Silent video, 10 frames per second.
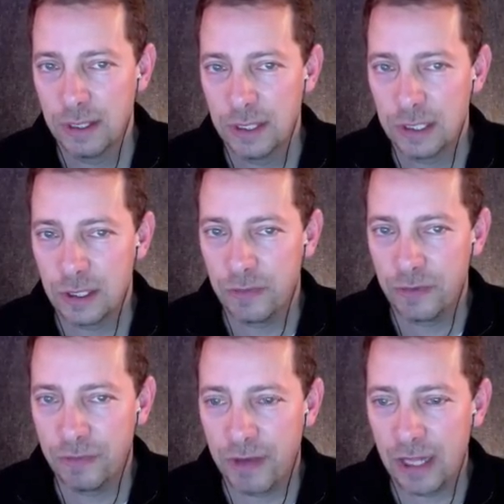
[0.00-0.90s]
So if
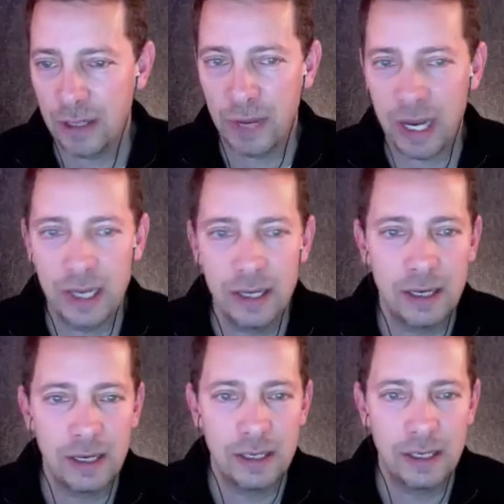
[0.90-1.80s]
you follow my
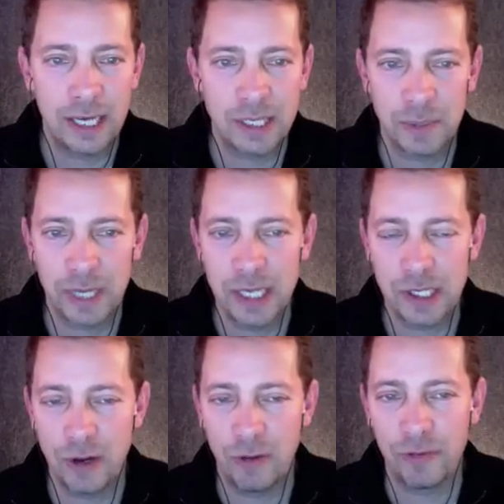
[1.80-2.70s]

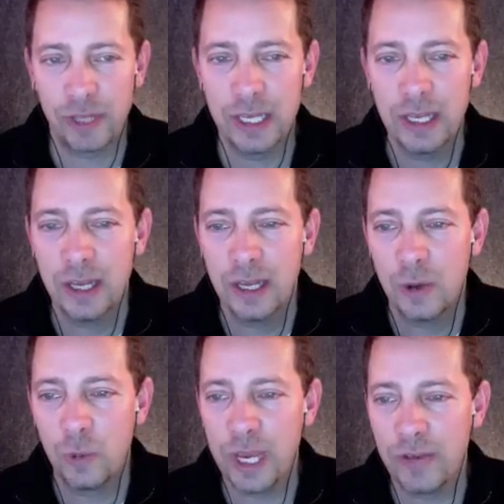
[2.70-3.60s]
explanation, hopefully,
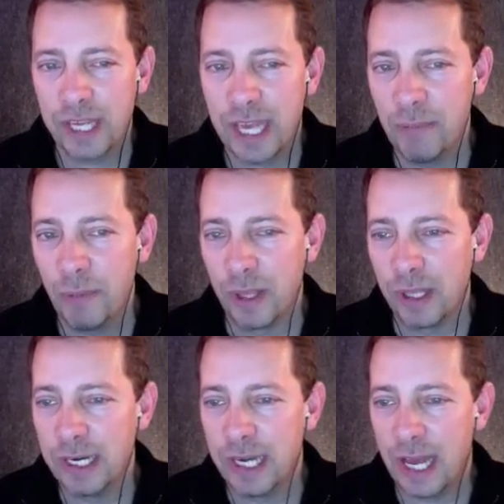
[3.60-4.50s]
we have the
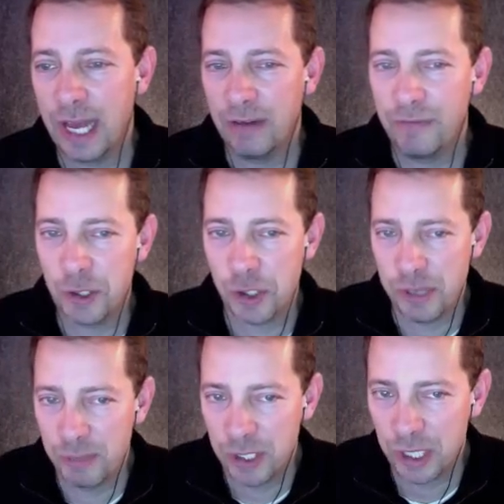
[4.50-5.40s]
capability to add a featured
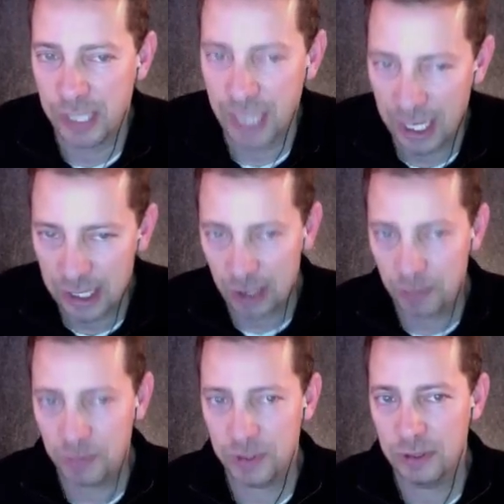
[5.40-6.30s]
image on the
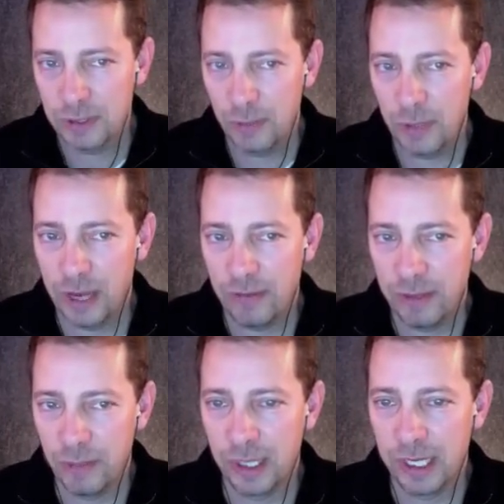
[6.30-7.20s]
excerpts, and we have the
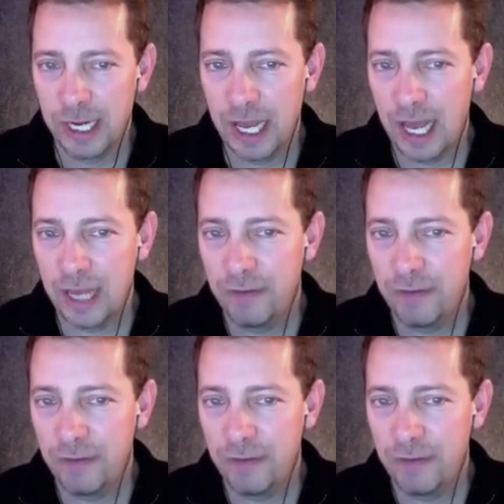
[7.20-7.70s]
ability to add